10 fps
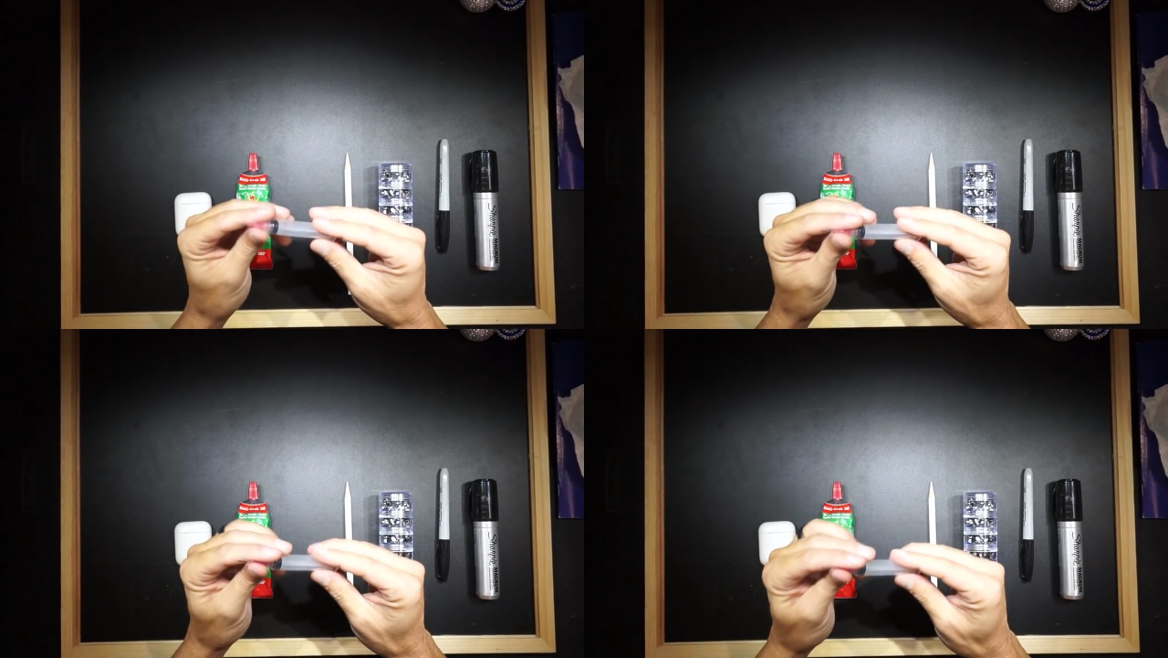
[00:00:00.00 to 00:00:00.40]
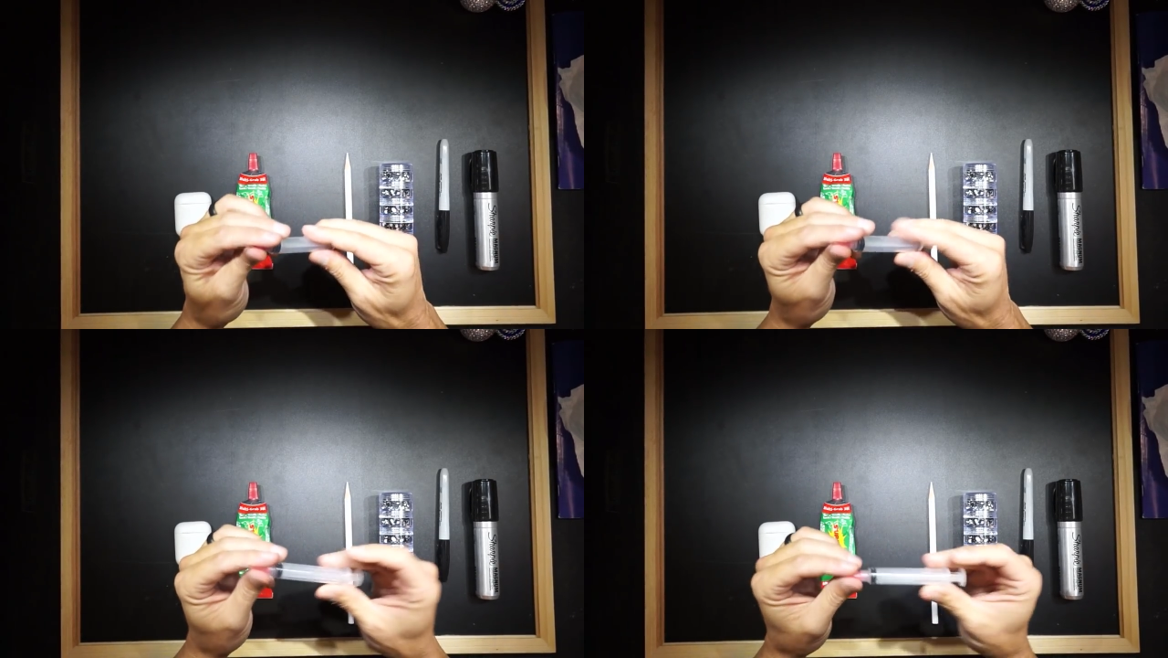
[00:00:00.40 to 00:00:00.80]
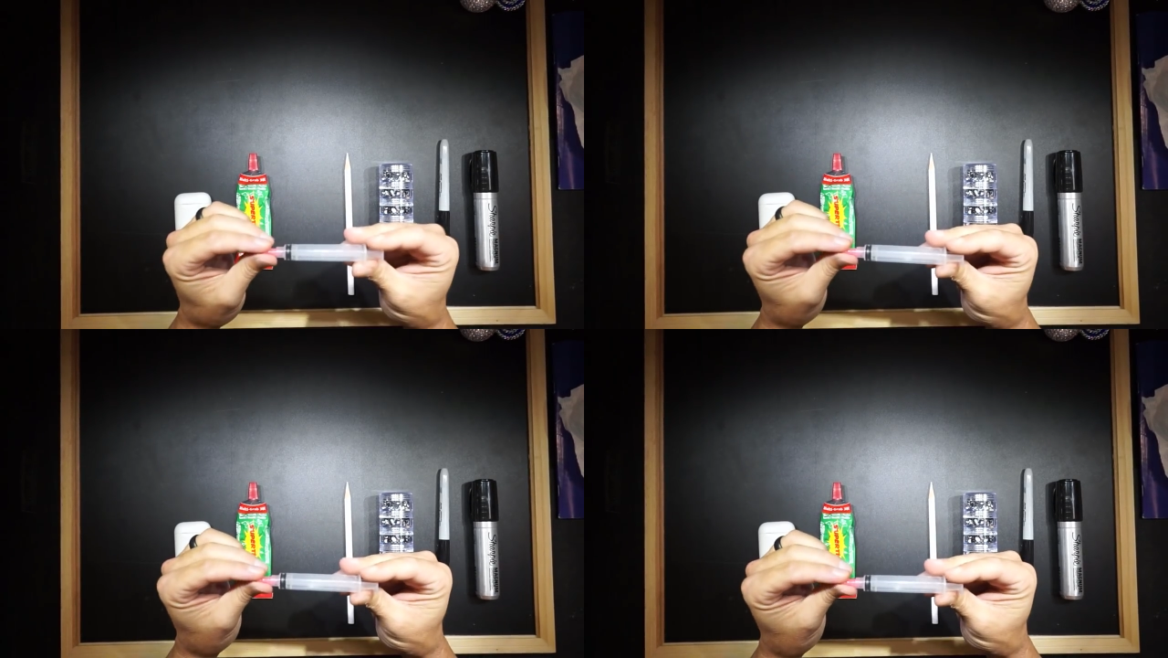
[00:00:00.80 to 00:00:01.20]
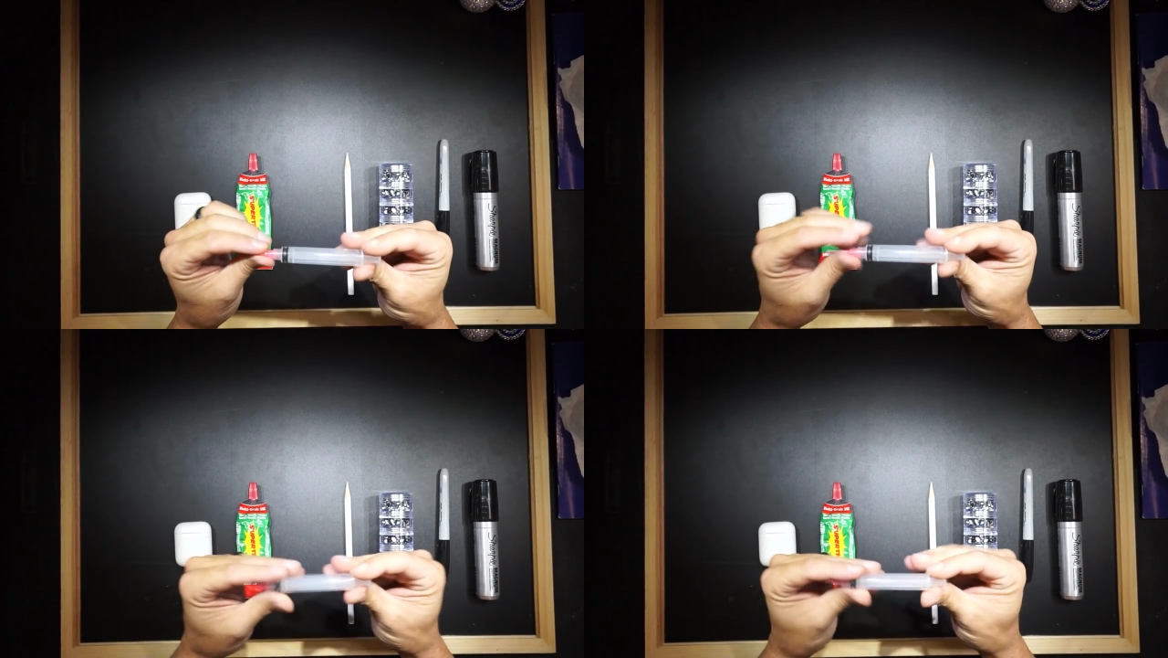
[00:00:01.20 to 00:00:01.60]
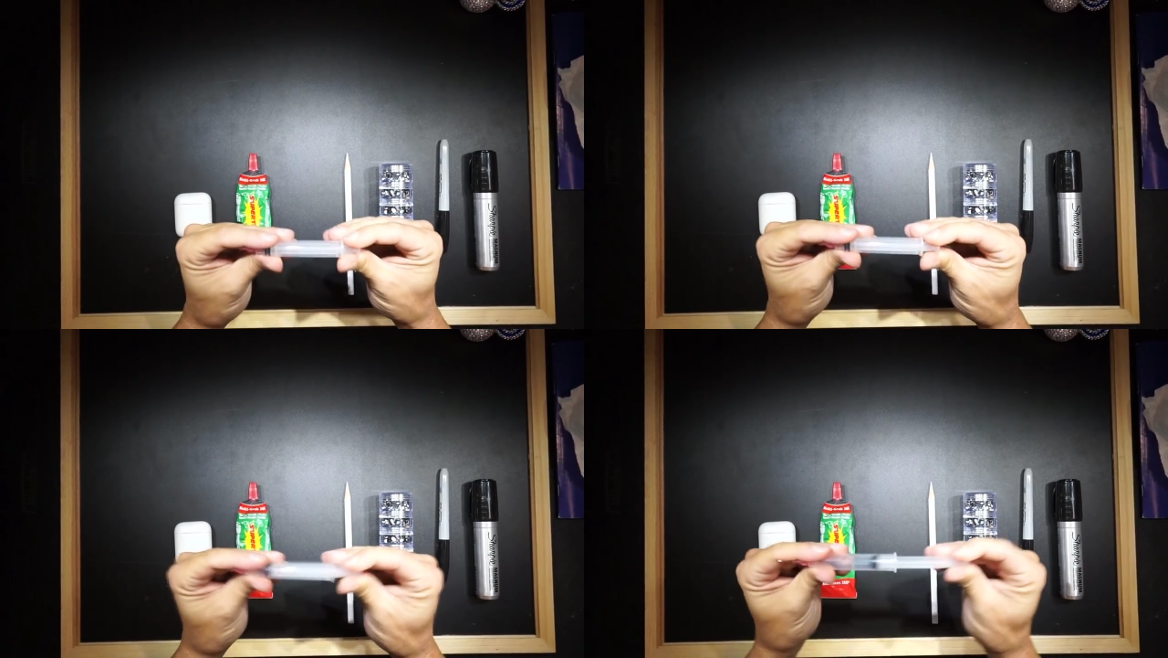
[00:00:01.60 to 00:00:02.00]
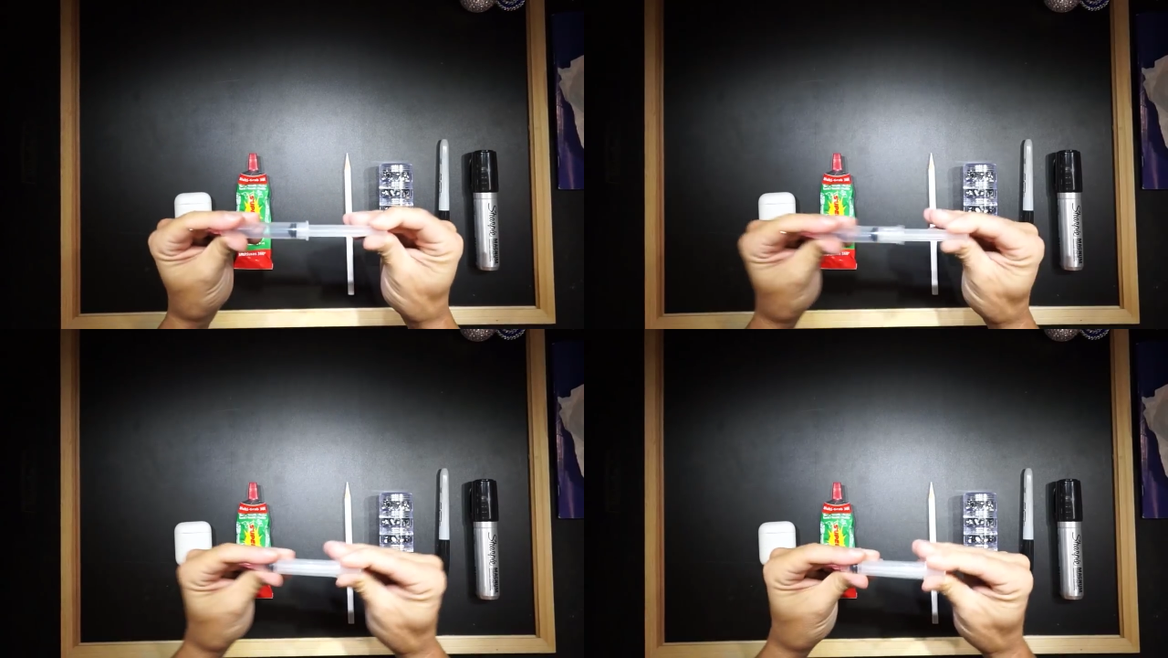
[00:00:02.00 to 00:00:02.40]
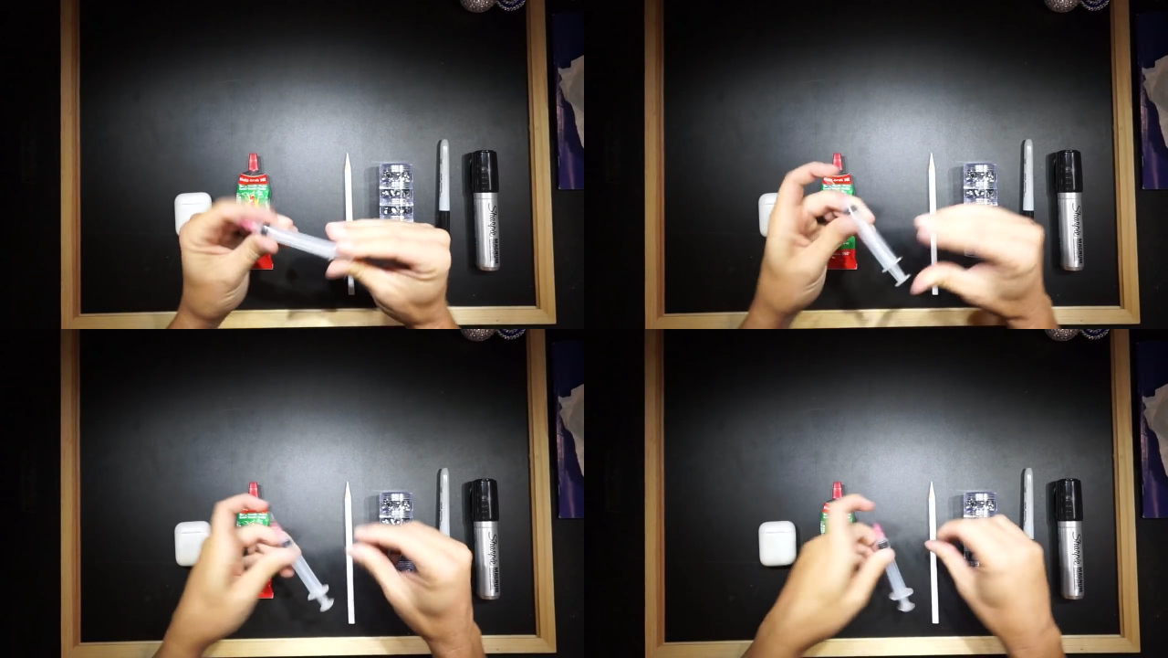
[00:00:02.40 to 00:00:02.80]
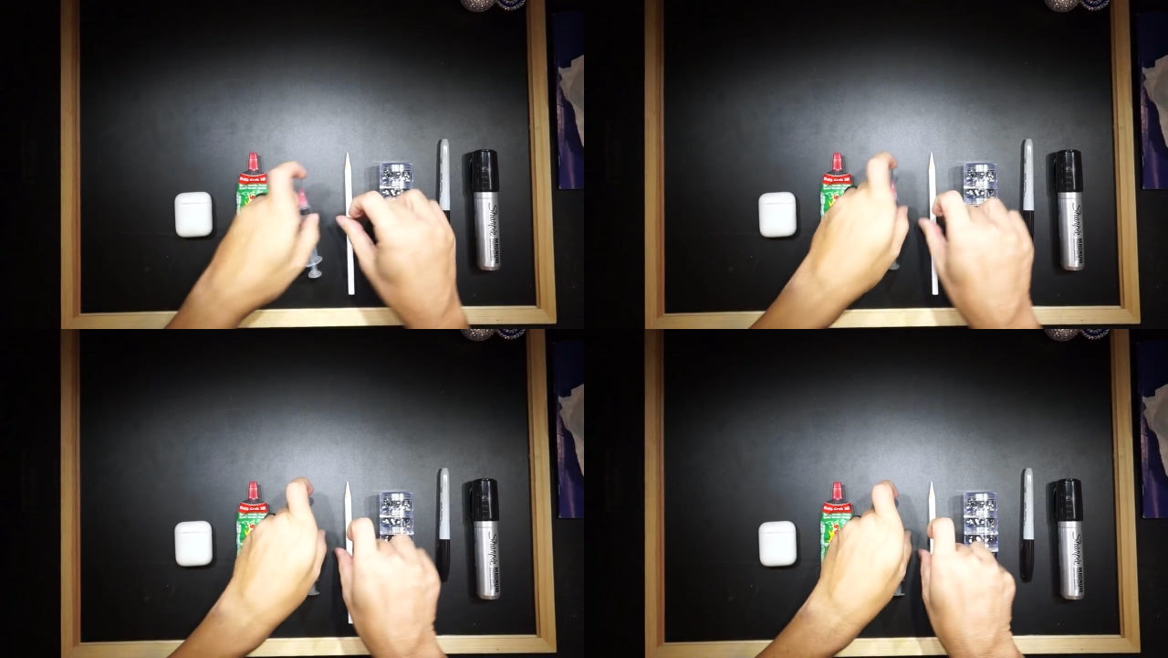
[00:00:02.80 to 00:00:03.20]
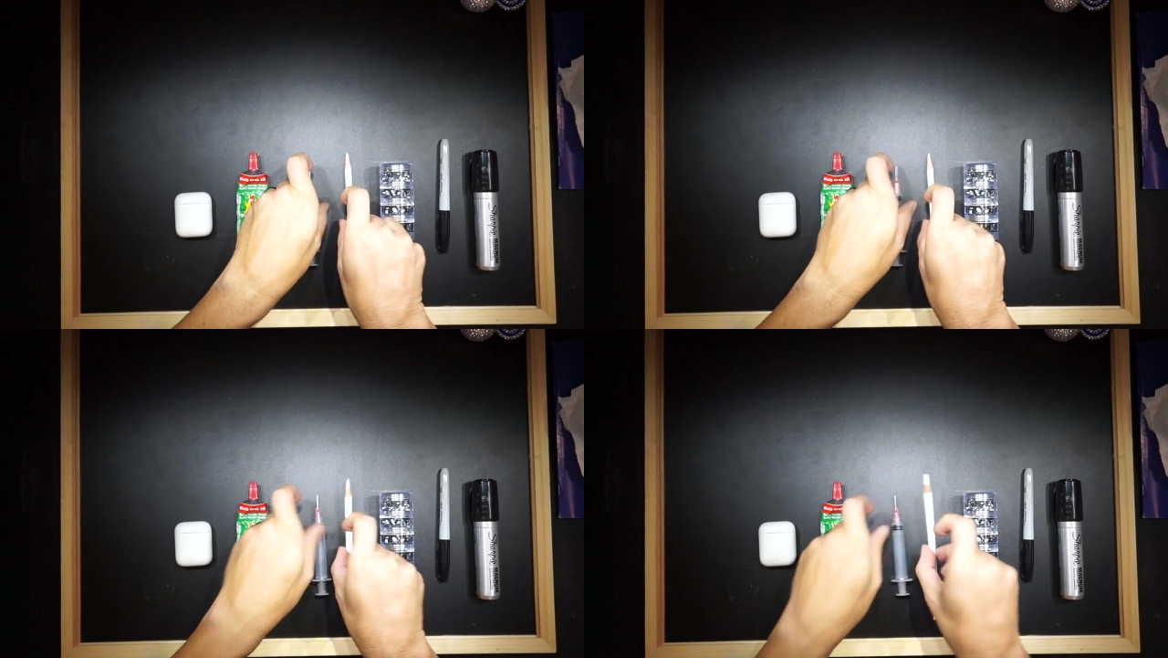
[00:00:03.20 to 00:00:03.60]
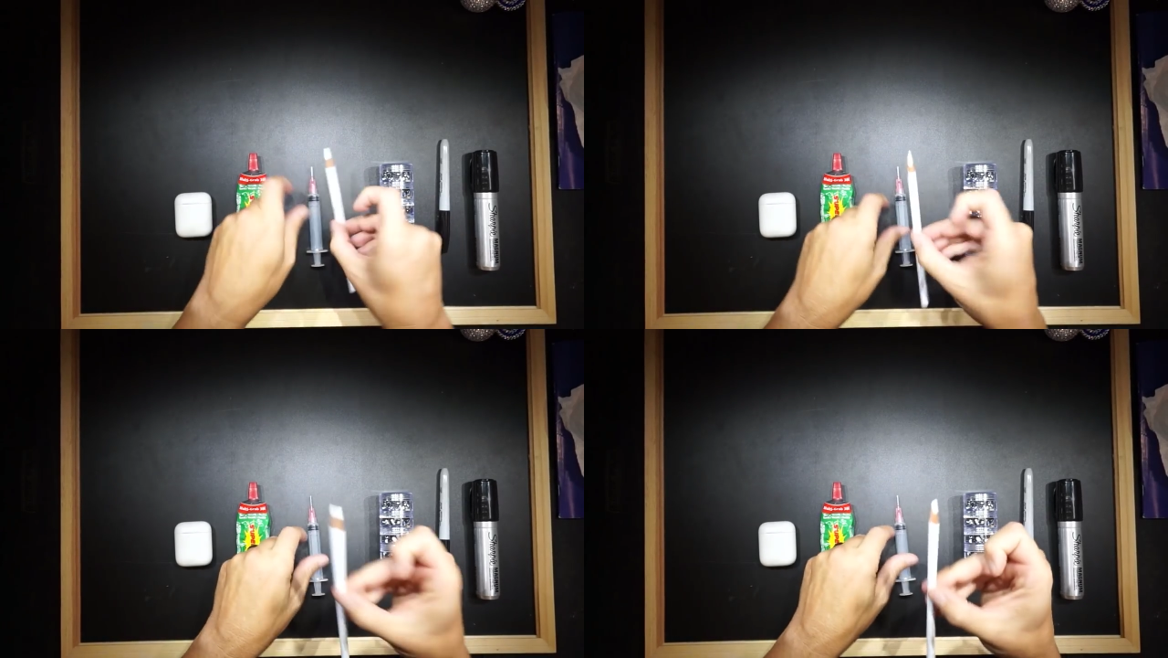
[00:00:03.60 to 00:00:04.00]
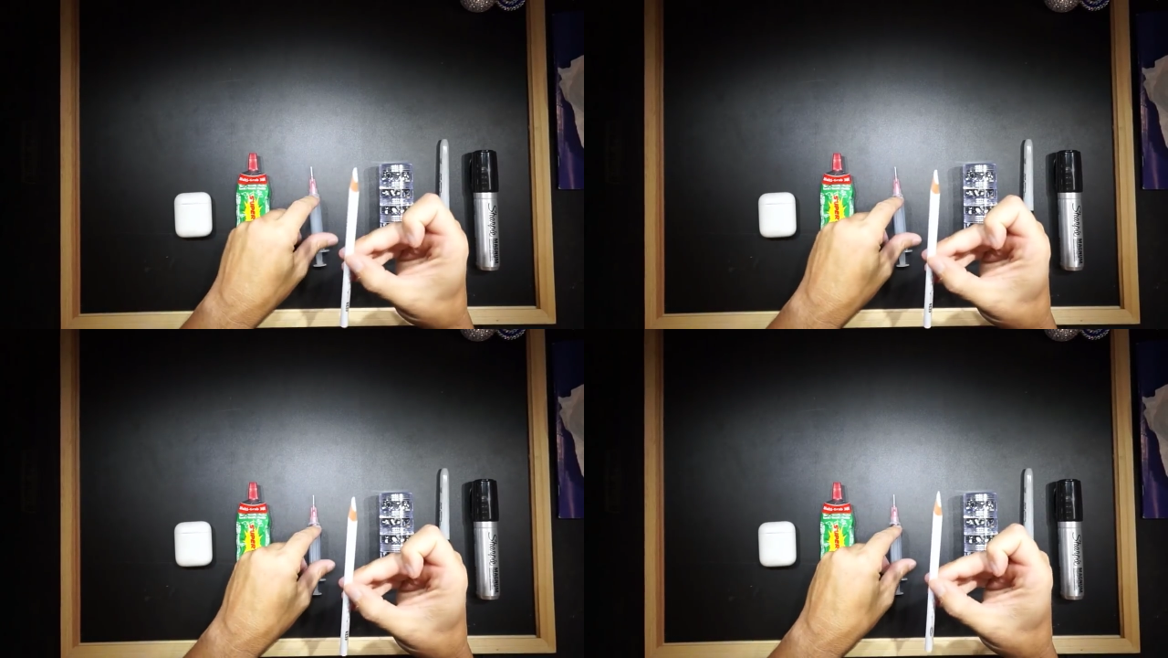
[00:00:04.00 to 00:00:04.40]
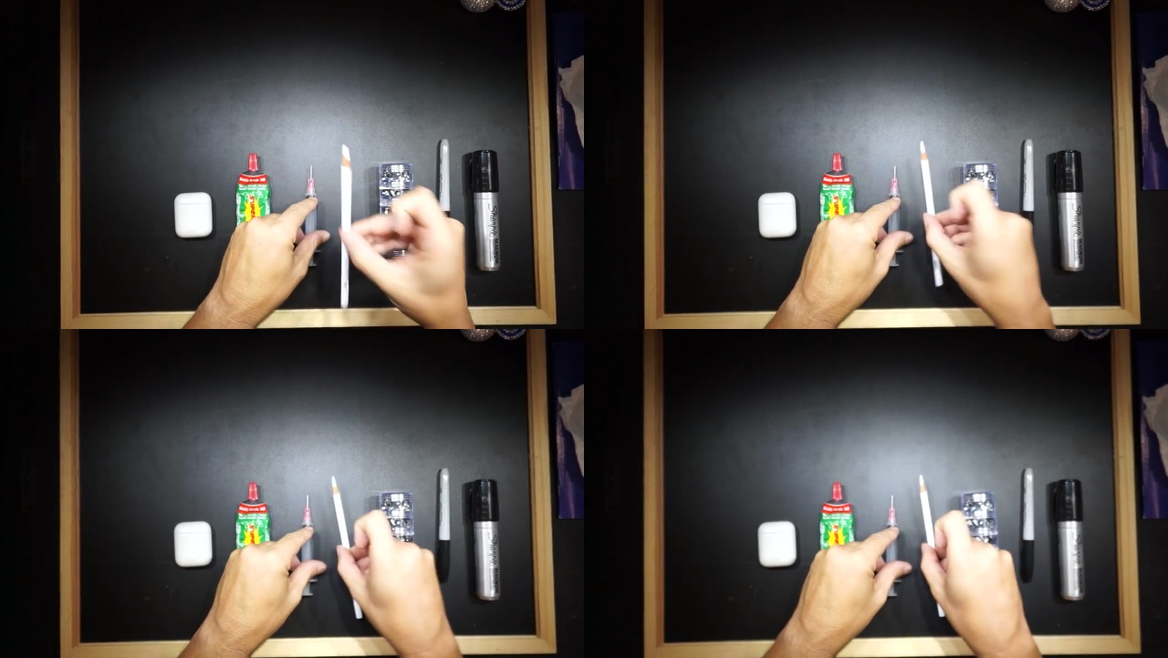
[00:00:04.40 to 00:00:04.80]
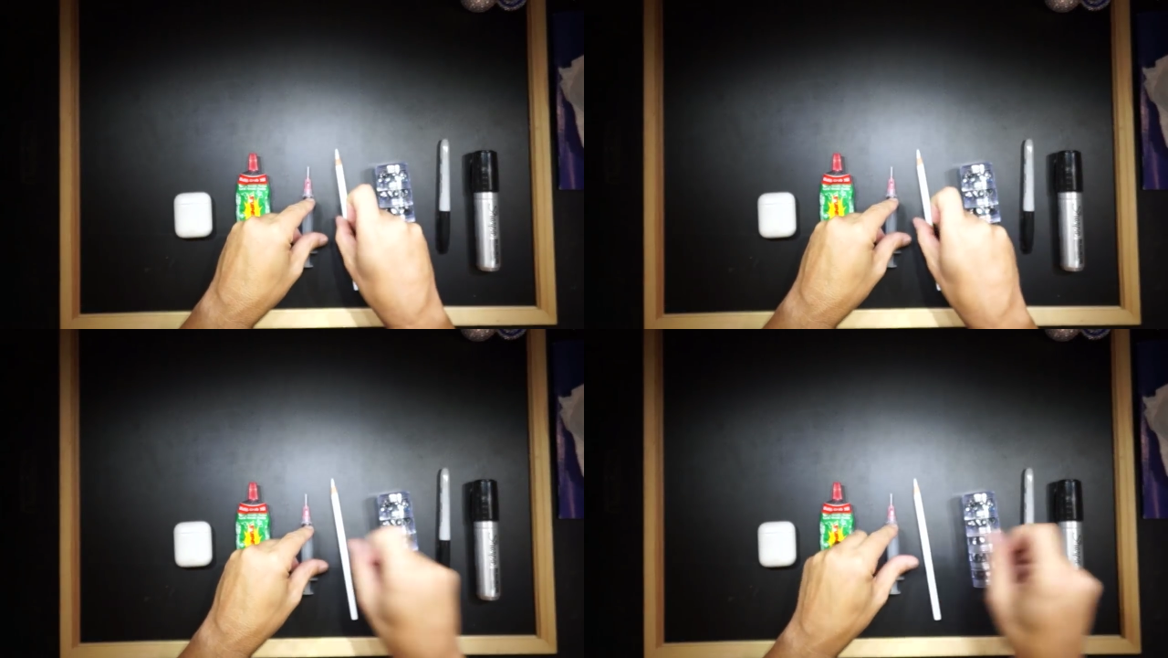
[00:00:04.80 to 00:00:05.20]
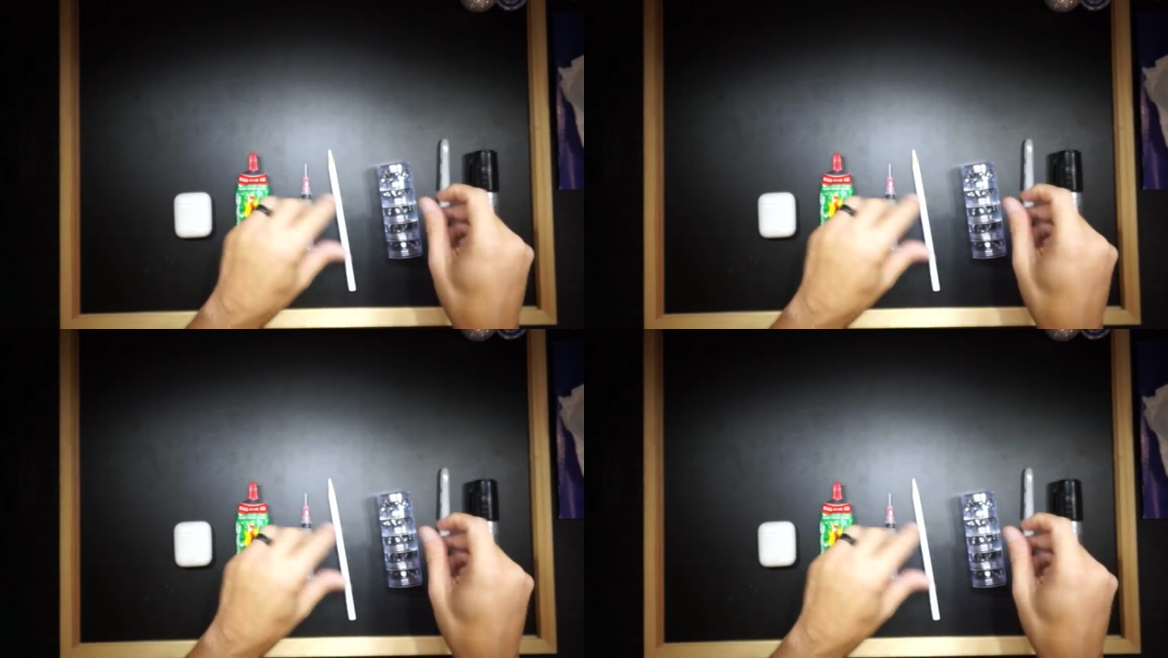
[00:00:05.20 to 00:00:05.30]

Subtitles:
[unreadable: no face in view]